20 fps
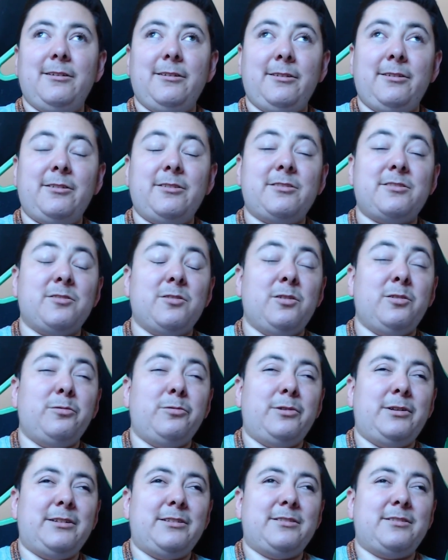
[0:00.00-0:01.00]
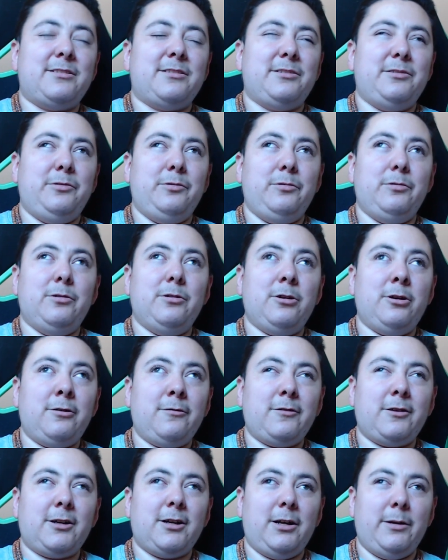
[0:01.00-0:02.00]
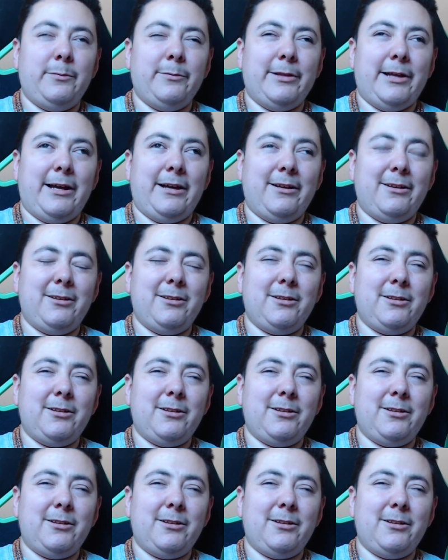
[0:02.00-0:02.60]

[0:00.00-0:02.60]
Your soul wants to overcome that.